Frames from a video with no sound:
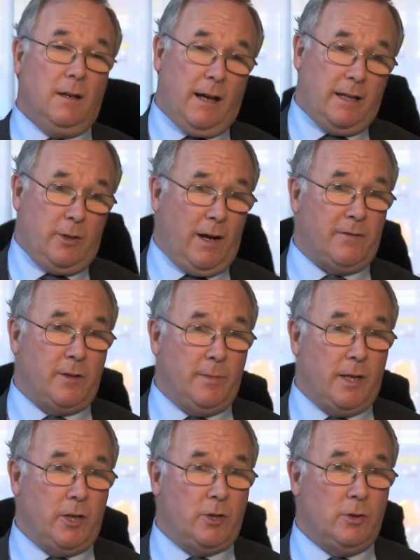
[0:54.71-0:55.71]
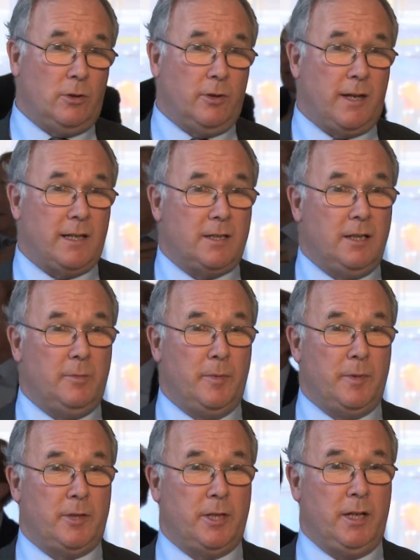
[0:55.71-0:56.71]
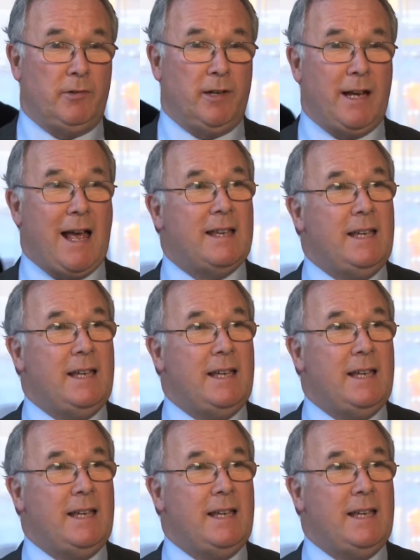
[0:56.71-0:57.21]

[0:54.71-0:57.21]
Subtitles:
And you have to make sure that turbine machinery